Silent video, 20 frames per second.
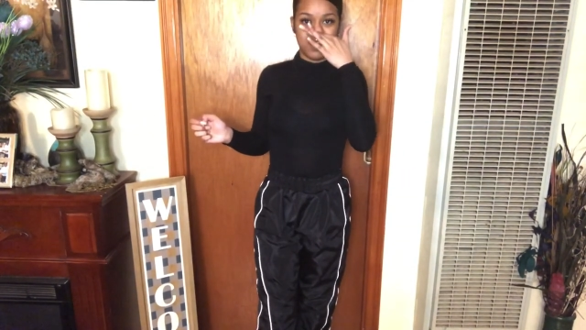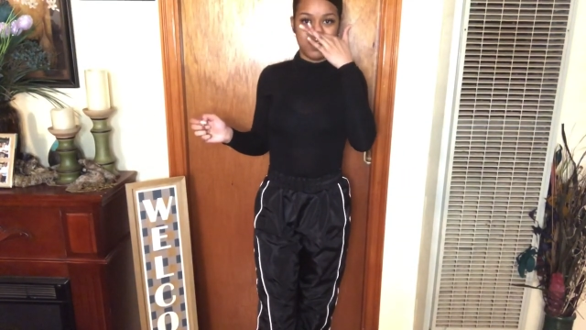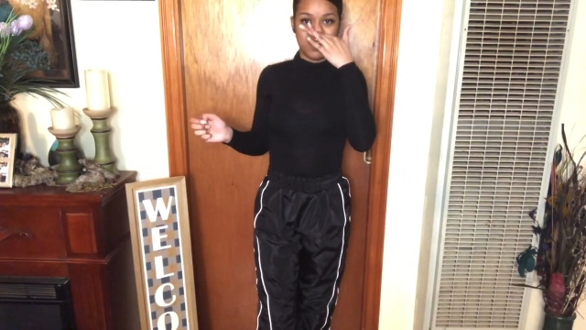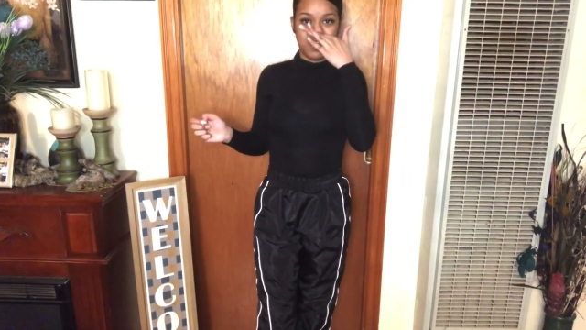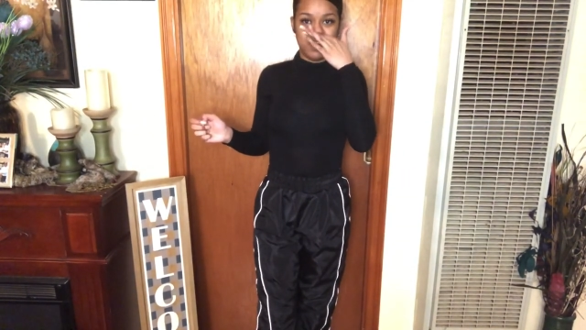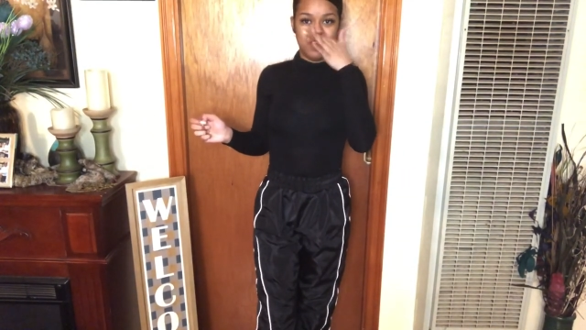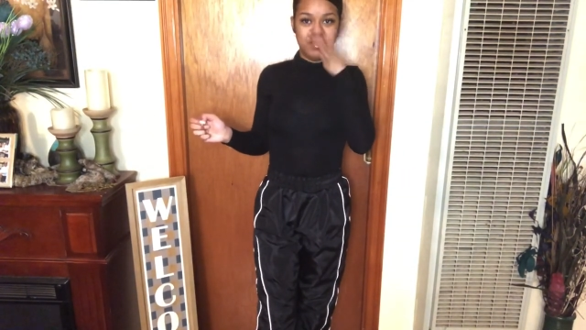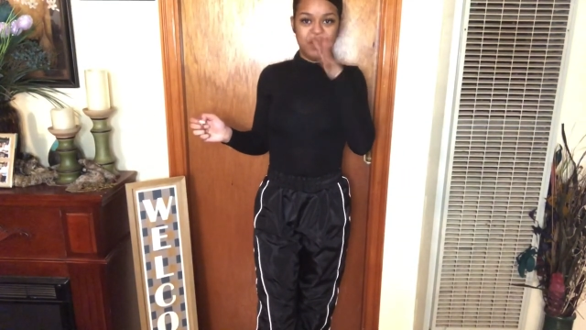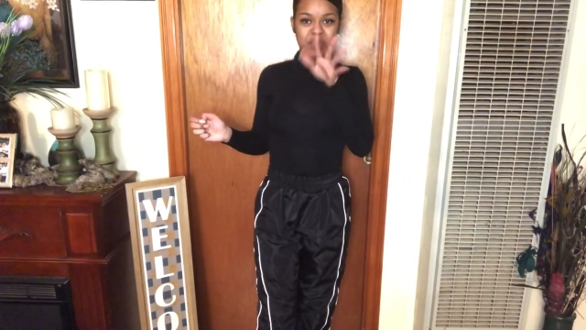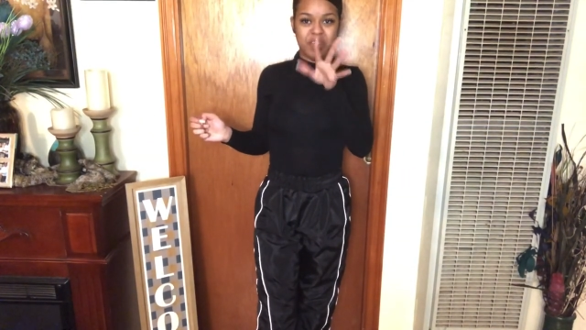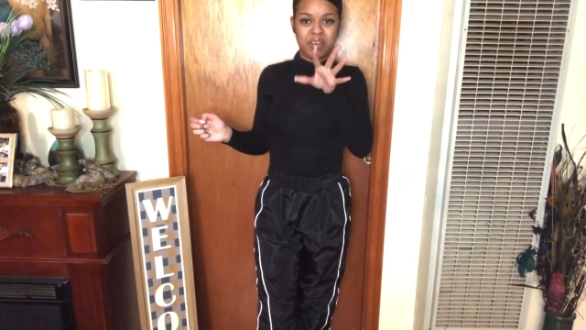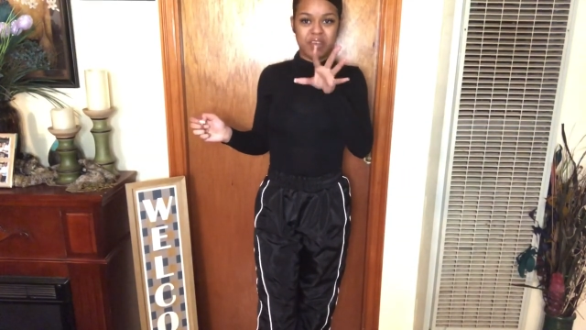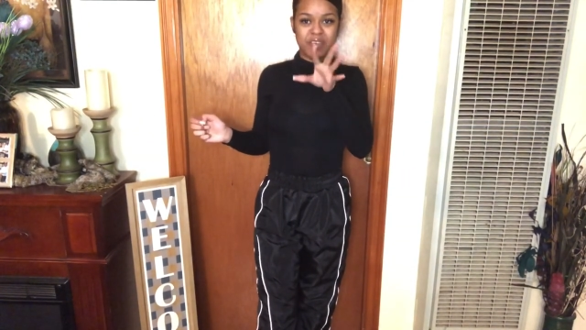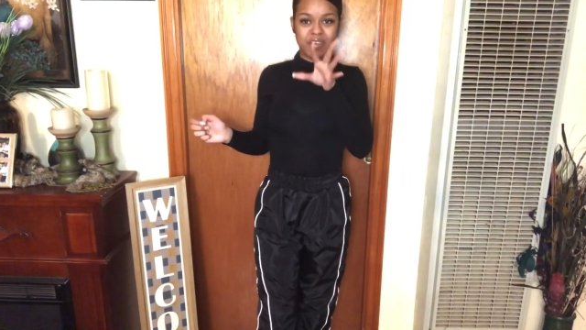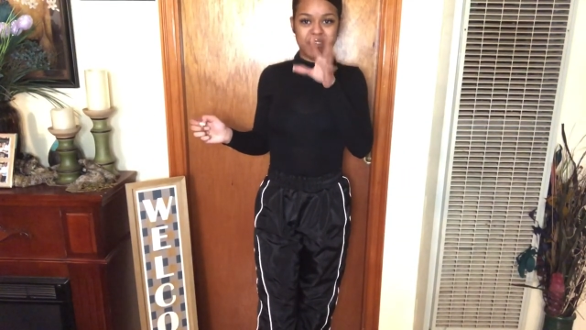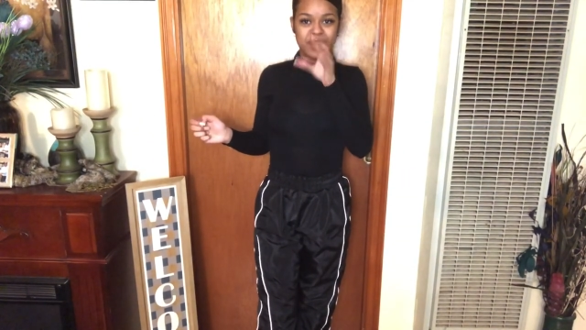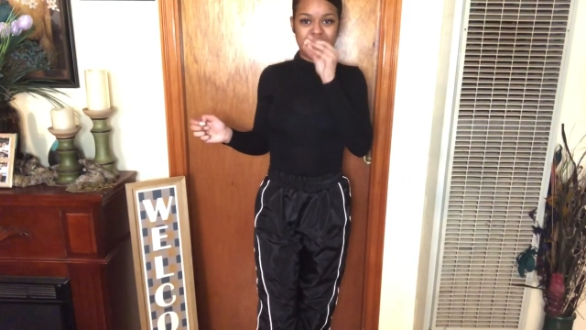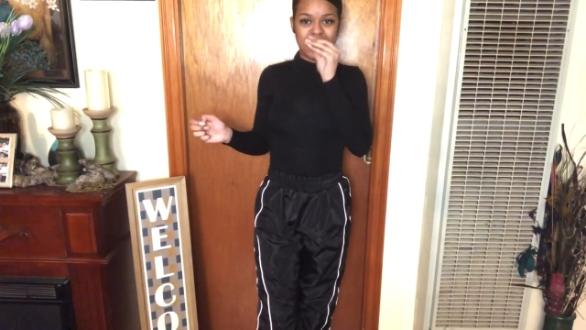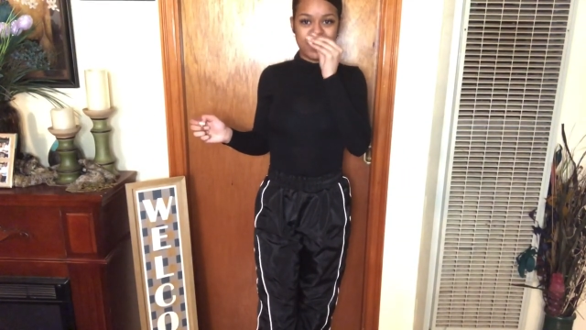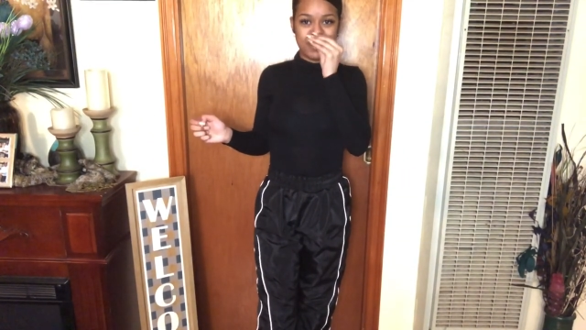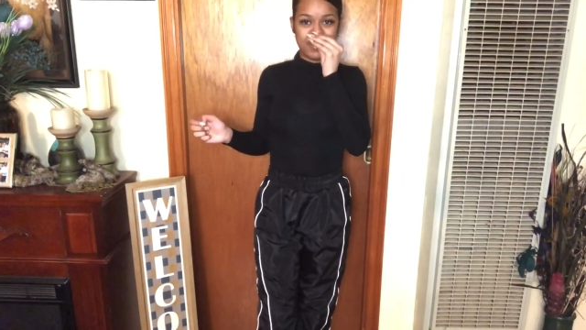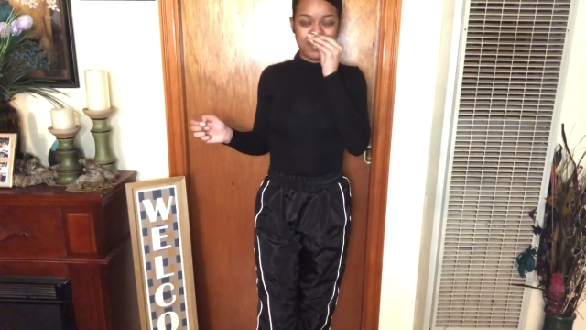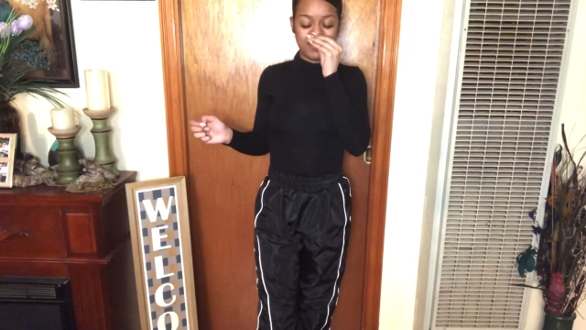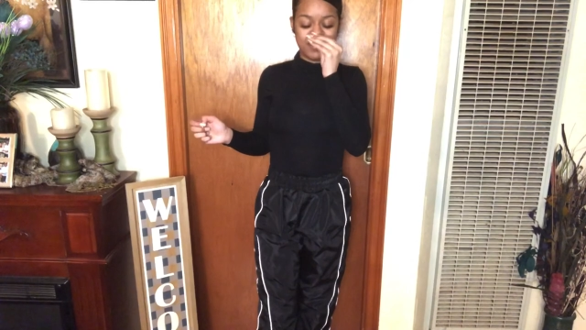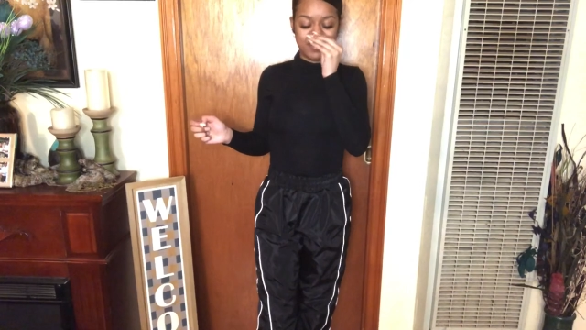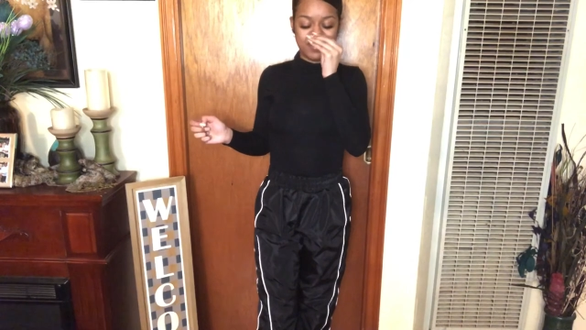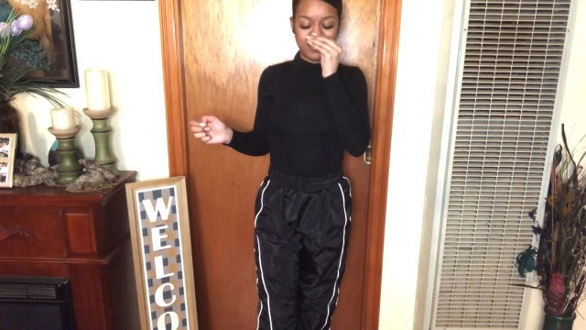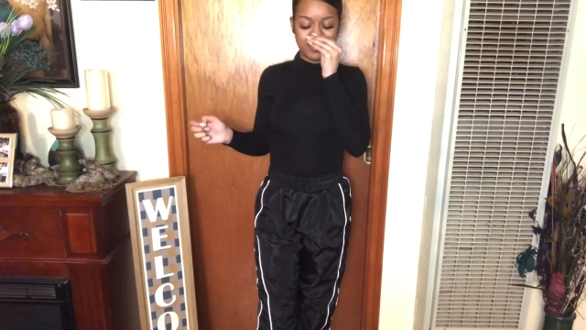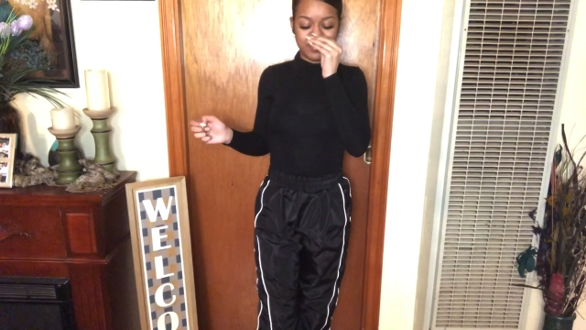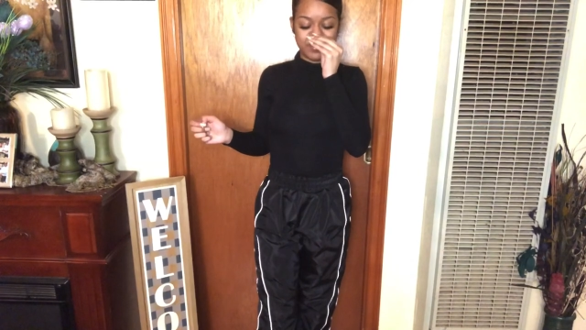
I know y'all heard that. Ew.